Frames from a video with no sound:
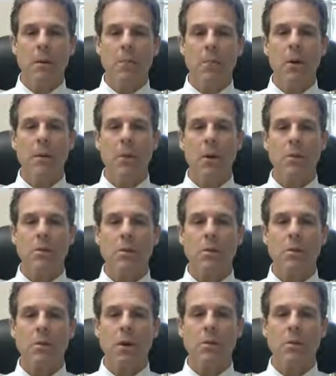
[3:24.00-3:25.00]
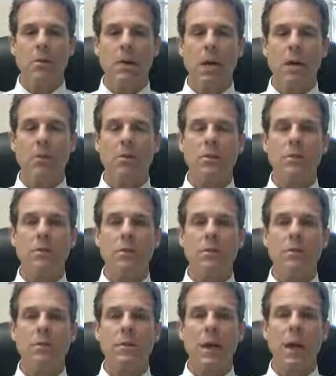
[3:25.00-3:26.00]
Pea protein is also an excellent
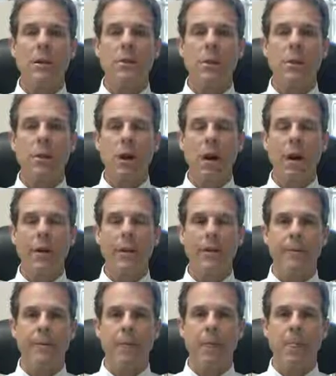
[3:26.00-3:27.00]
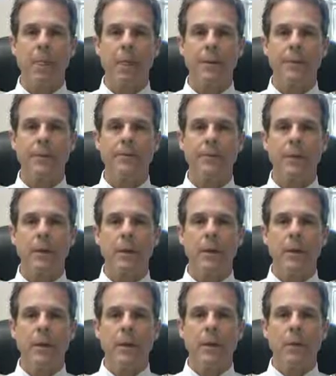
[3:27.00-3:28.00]
source of dietary iron.
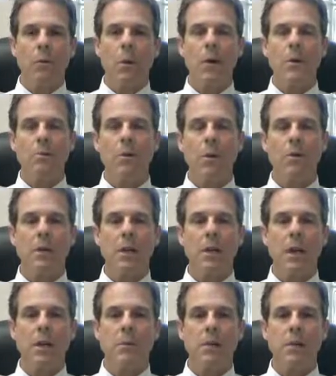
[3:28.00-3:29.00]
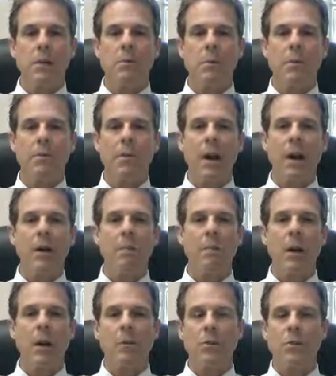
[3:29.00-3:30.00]
Rice protein isolate has been found
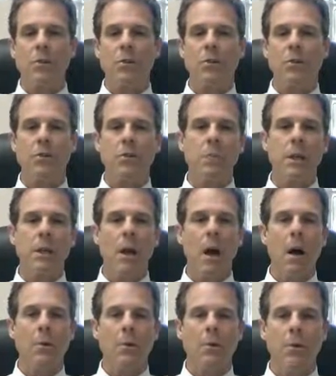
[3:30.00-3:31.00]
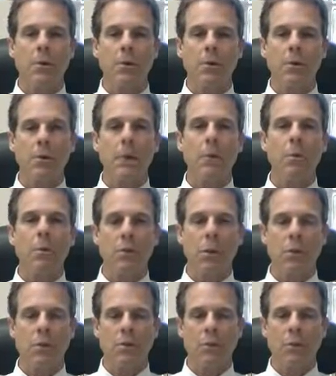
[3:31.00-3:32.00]
by researchers to be comparable to equal
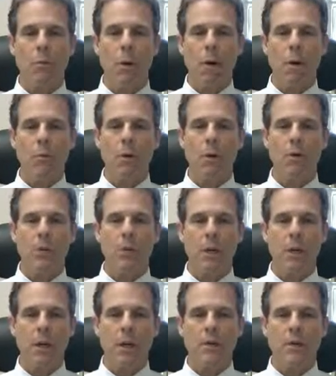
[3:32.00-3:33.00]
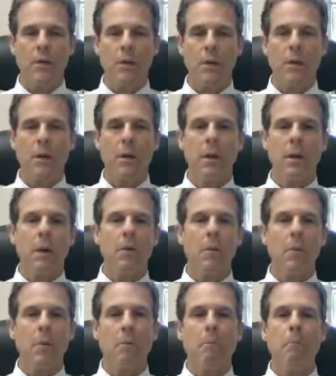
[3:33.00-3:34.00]
doses of whey protein isolate
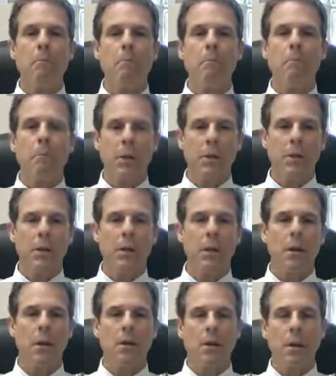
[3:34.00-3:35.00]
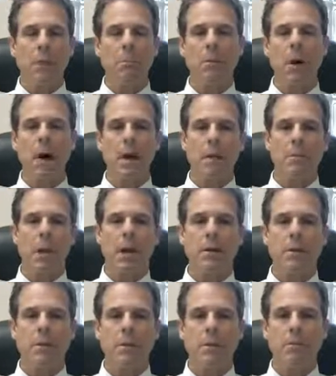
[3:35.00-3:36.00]
for building lean body
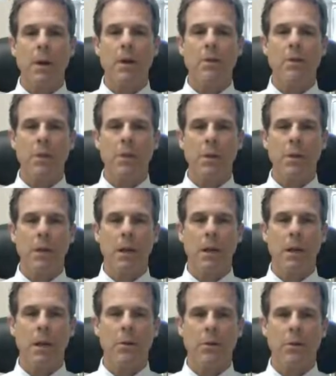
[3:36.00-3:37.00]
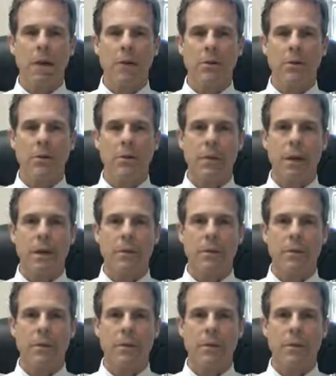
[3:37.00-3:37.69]
mass, especially when taken after exercise.